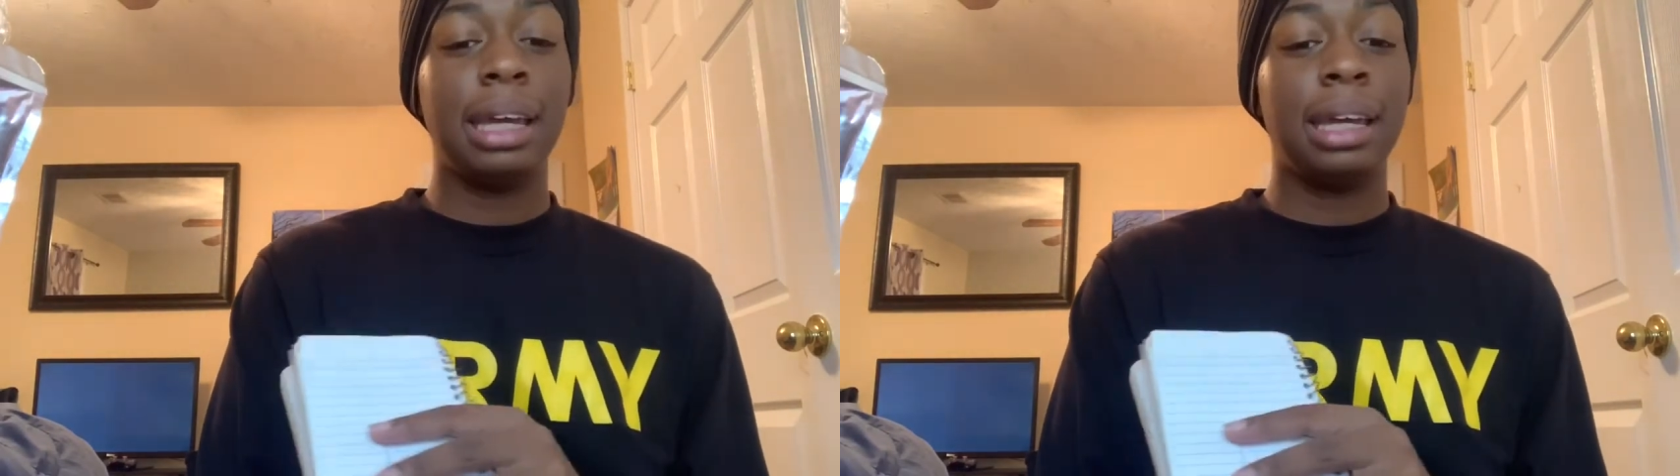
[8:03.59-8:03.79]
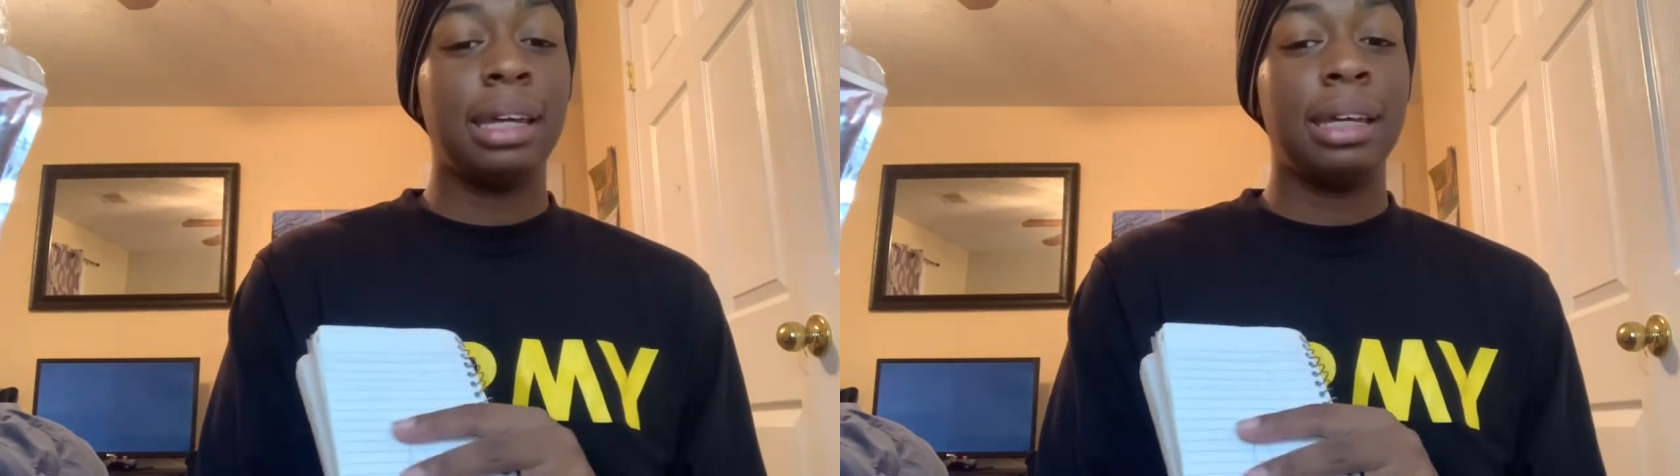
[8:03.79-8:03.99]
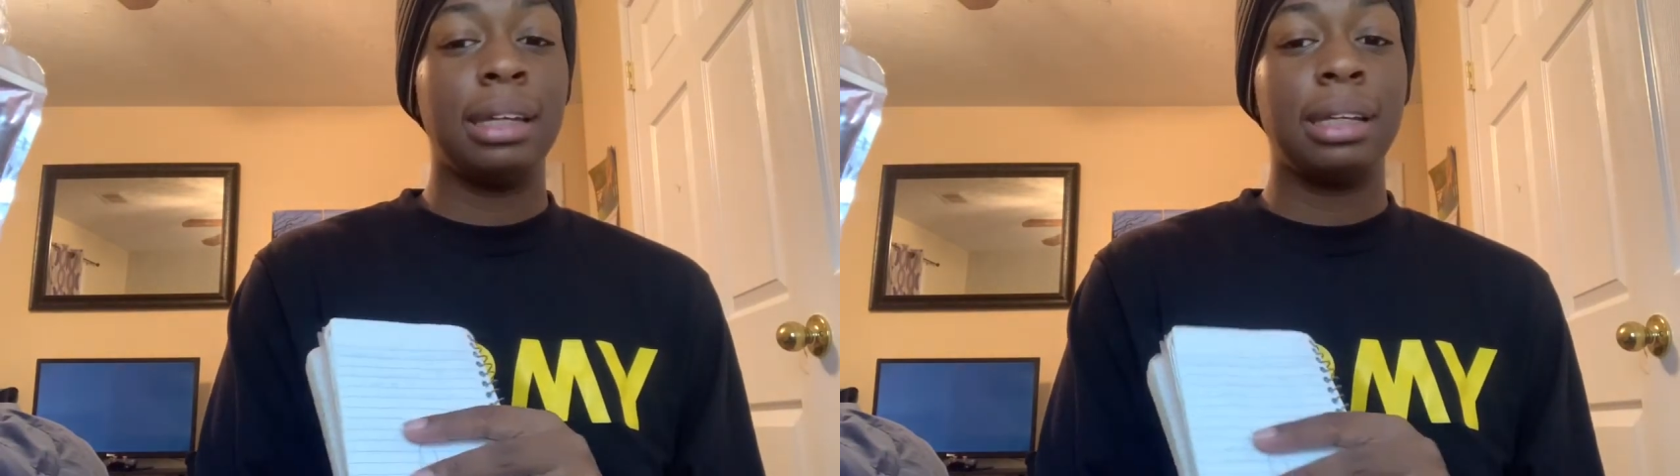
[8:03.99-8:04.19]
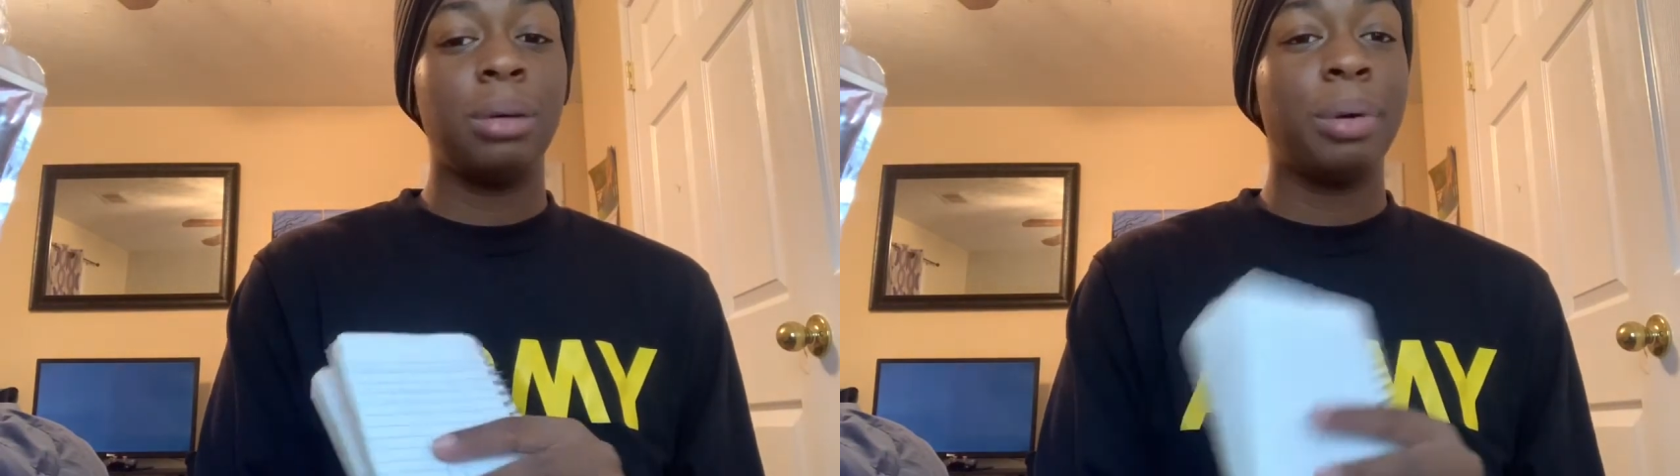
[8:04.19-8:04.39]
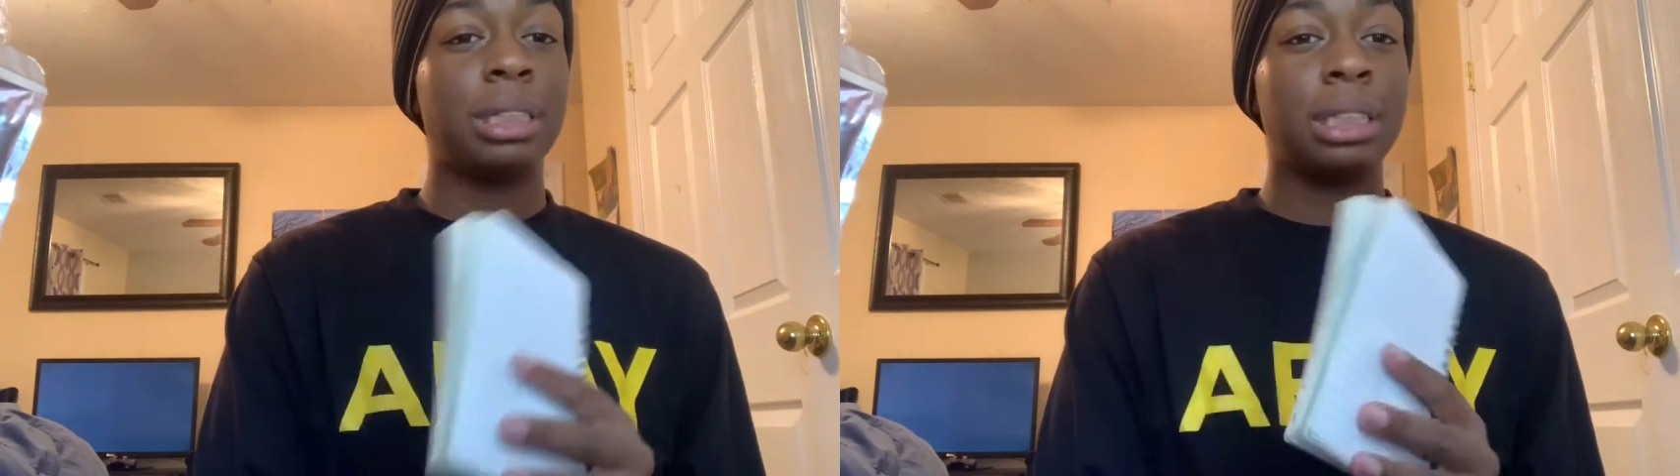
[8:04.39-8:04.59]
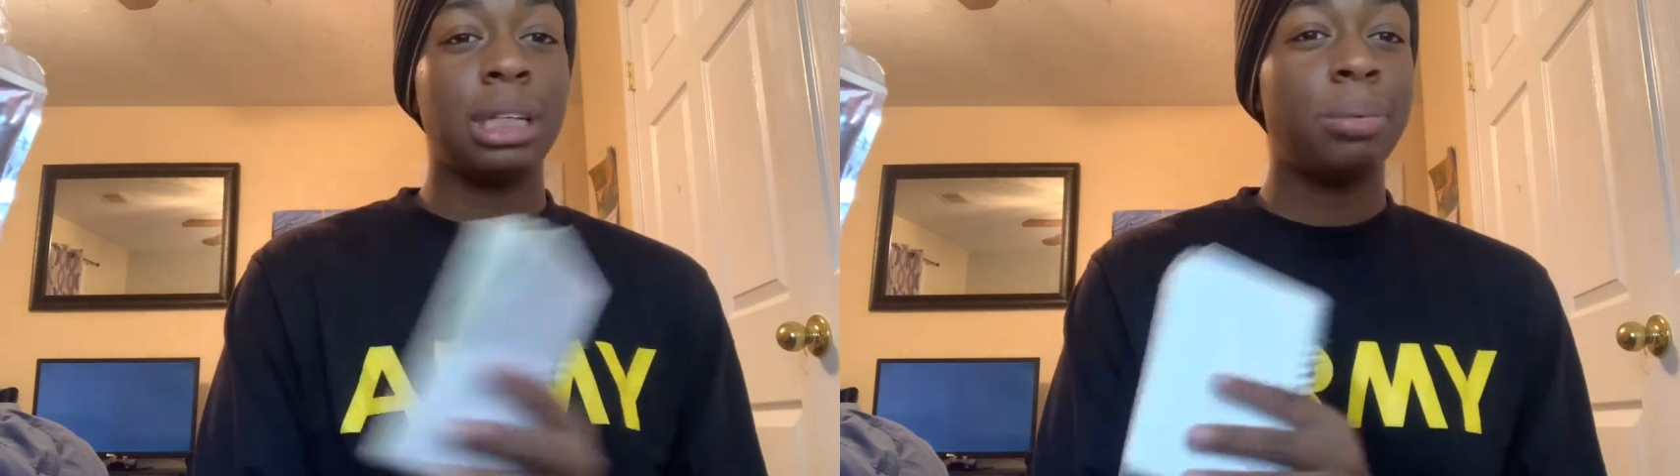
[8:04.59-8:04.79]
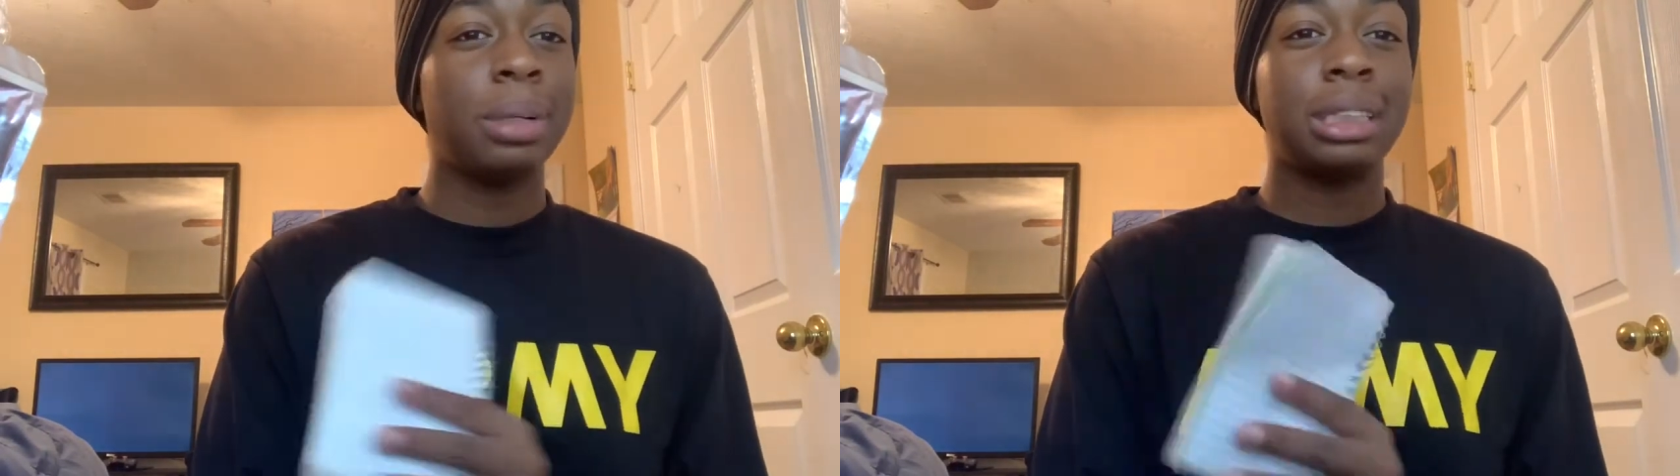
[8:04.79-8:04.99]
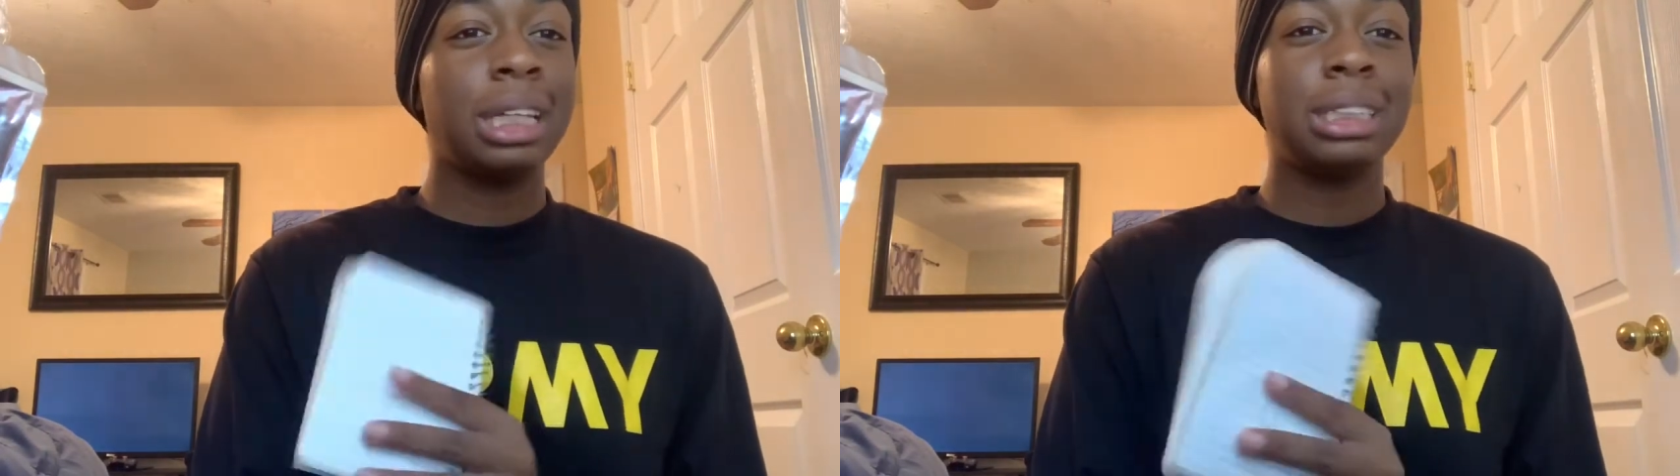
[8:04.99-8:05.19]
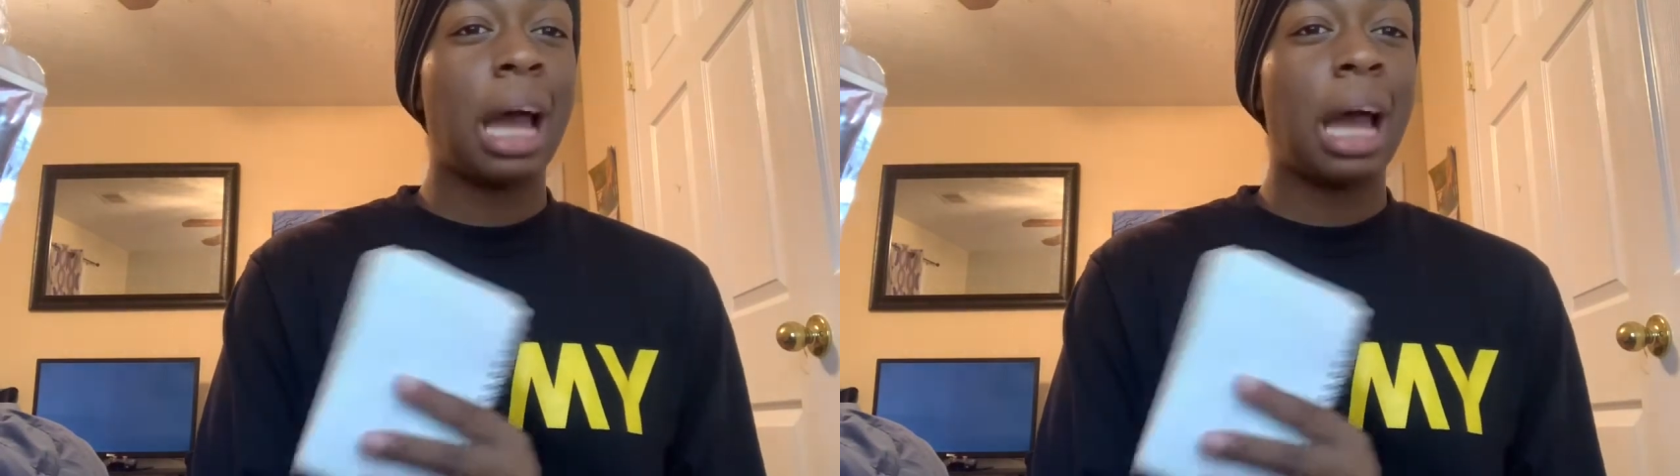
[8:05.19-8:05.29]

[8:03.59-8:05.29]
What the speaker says: and it's